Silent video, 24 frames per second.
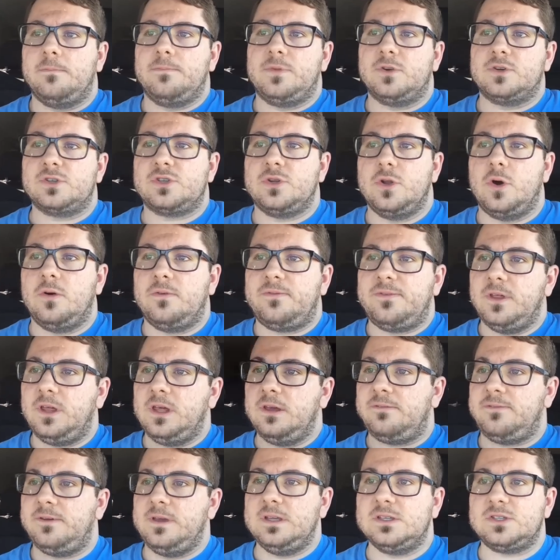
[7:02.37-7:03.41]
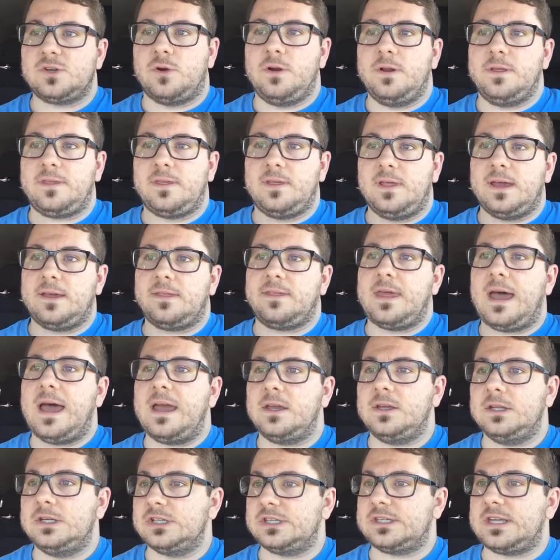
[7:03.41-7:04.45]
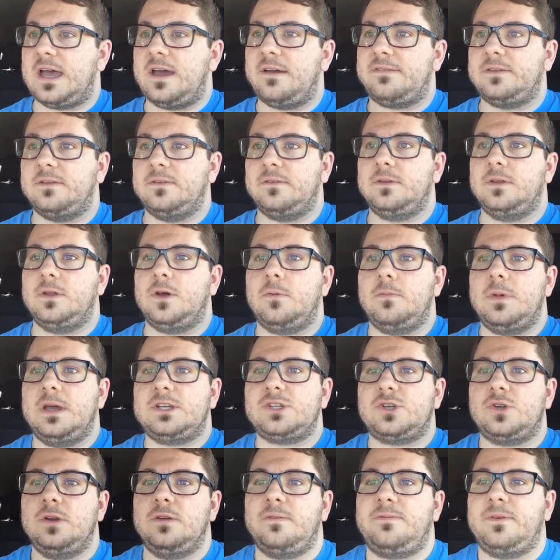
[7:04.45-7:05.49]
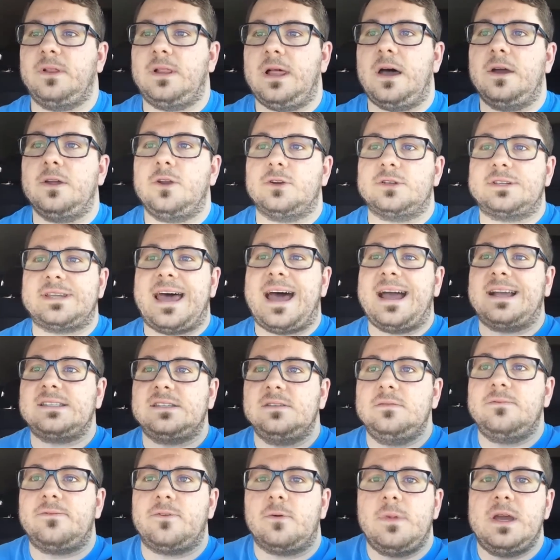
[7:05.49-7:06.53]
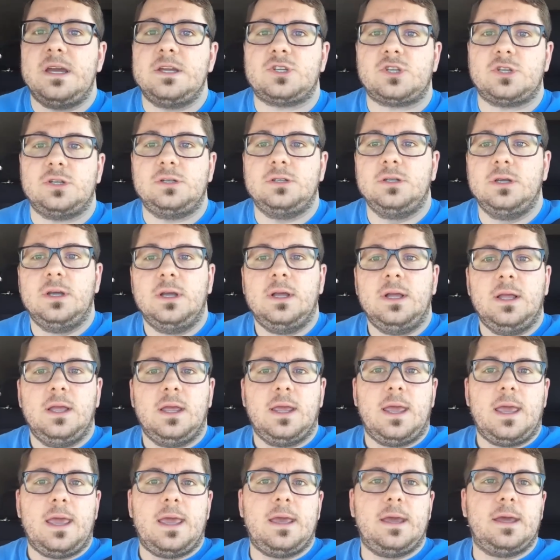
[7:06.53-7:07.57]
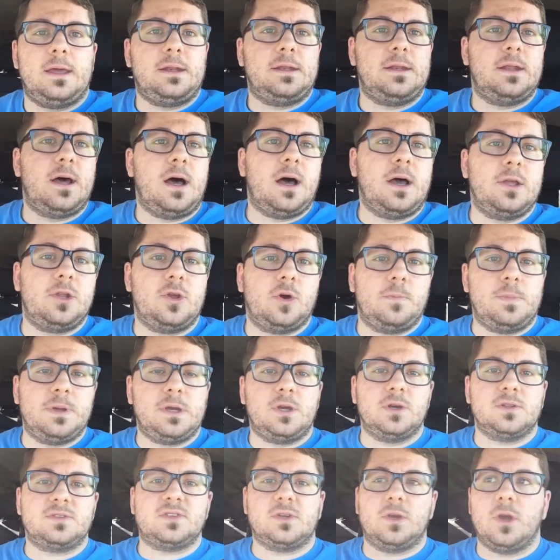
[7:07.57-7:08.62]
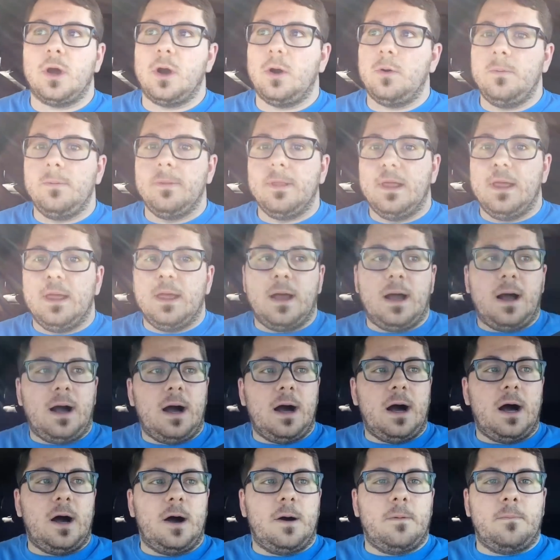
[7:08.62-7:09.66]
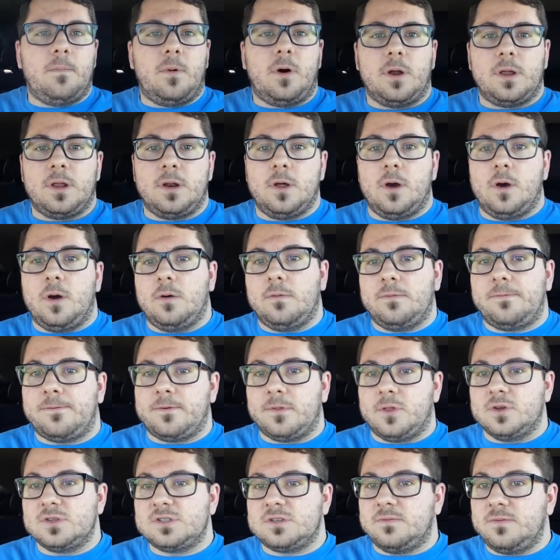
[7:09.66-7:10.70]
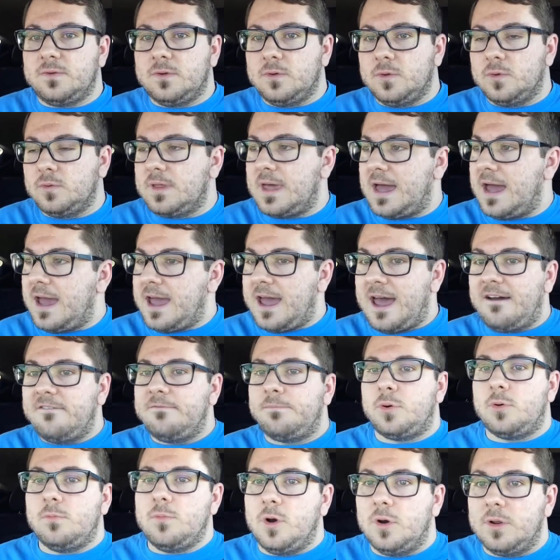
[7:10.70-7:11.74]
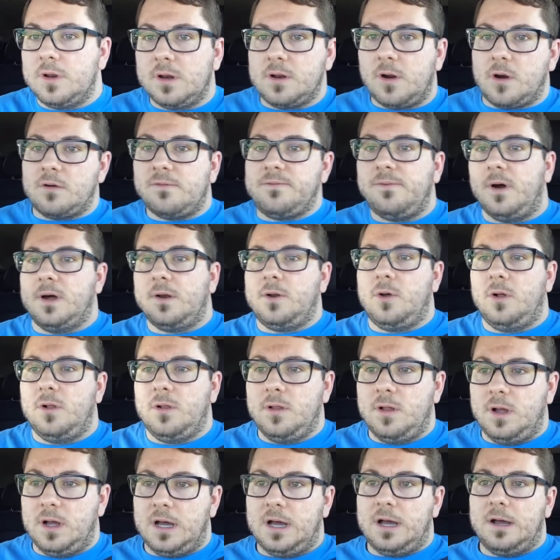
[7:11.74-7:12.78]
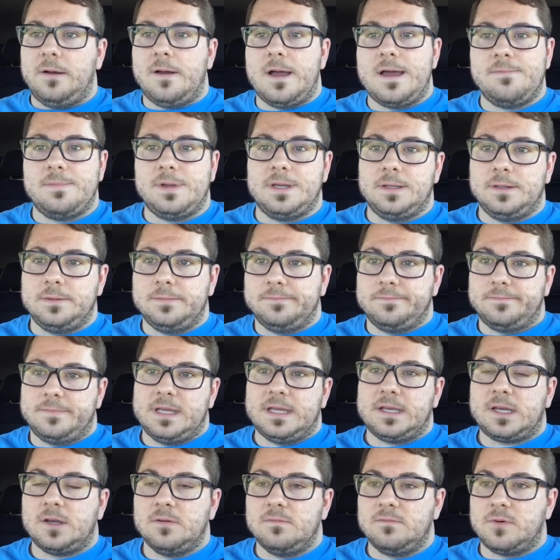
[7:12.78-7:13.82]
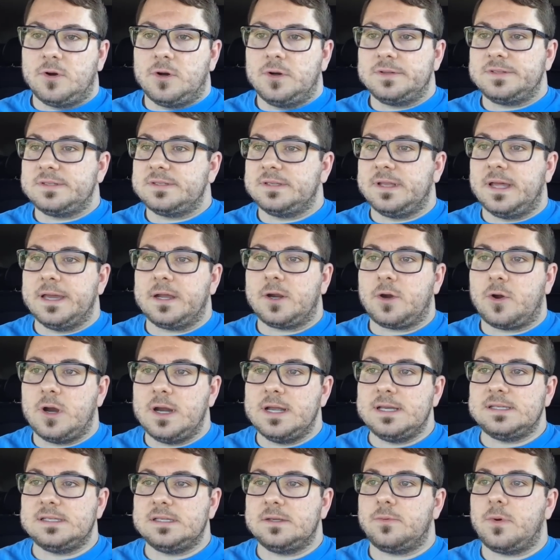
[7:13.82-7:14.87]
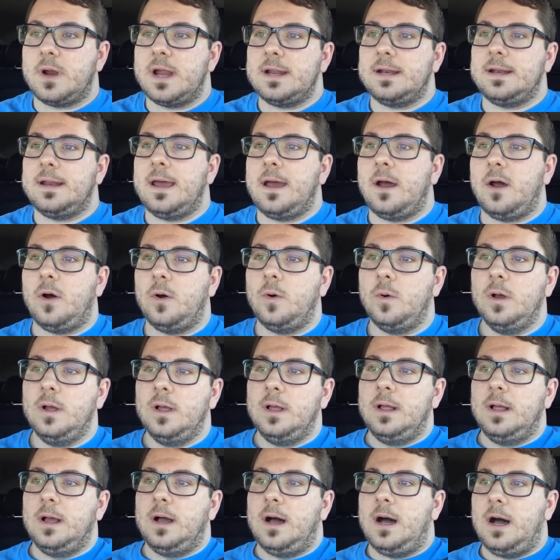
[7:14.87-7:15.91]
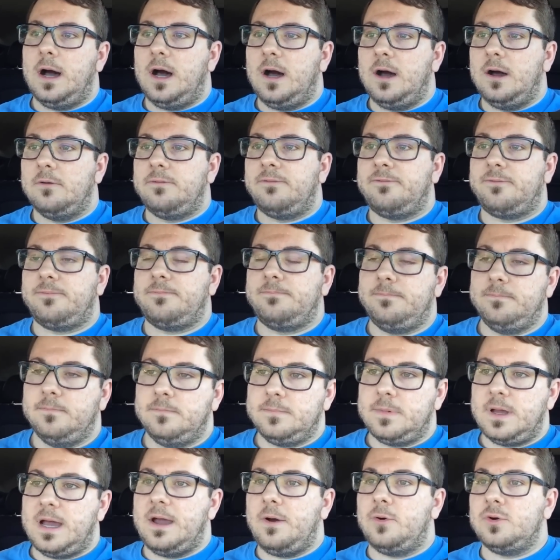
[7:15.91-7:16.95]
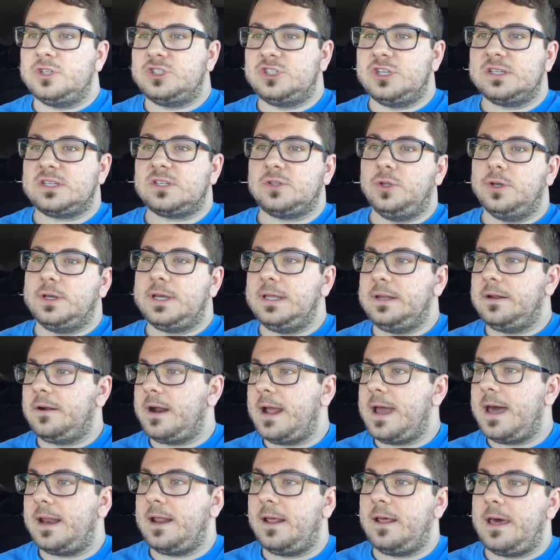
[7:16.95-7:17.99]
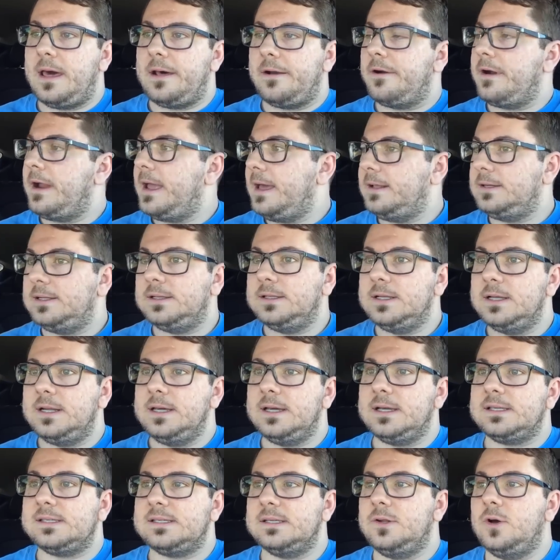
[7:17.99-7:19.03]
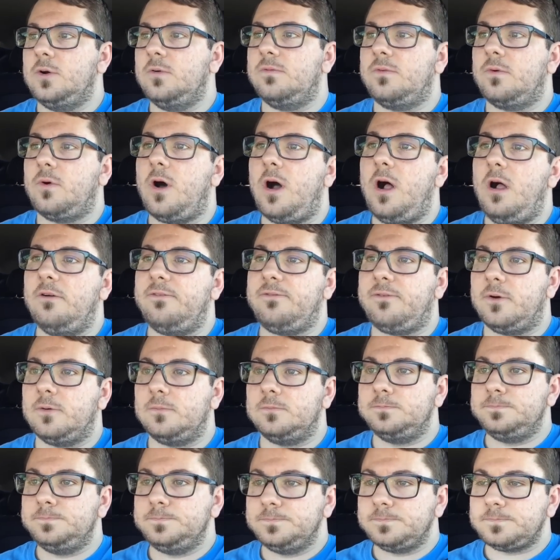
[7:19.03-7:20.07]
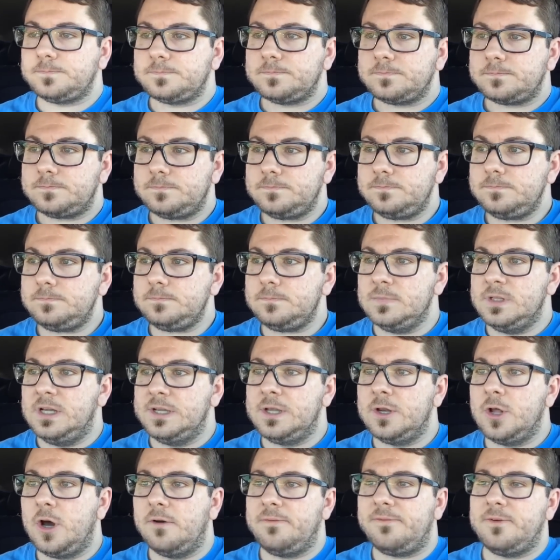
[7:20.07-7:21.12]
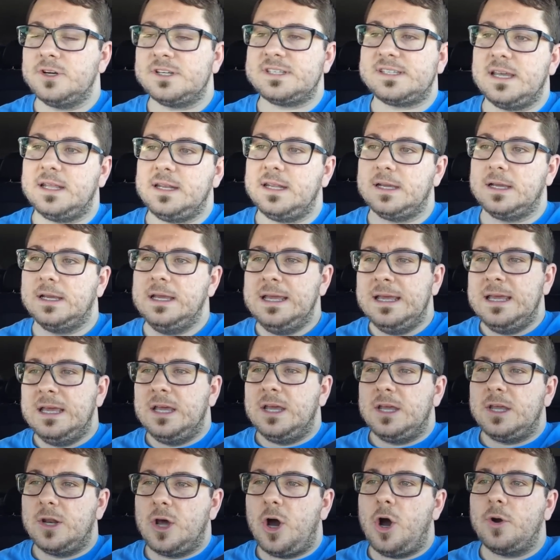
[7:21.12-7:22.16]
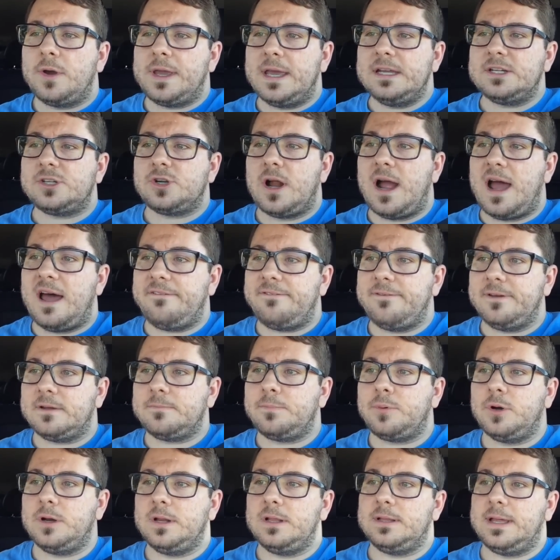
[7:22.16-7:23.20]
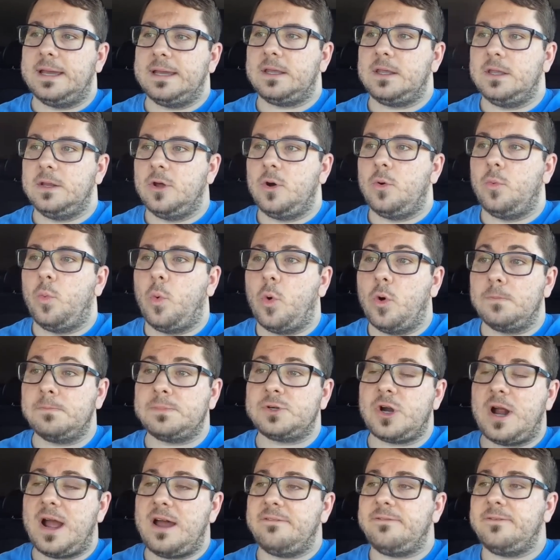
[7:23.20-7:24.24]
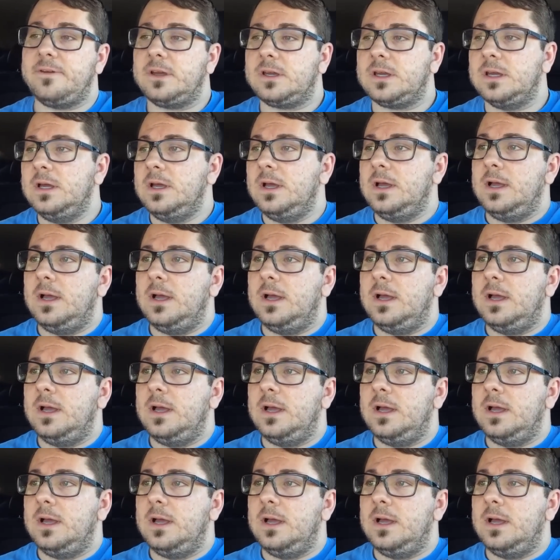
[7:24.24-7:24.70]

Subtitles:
There's no affiliate fees or anything like that. You just have to, you know, make sure you fill out your tax information, and you'll be good to go. You know, for those of you that have promoted our funnel, I mean, it converts like crazy right now. I was just looking at our analytics, and overall, from, you know, if you're sending, you know, okay traffic, pretty, like, you know, warm traffic,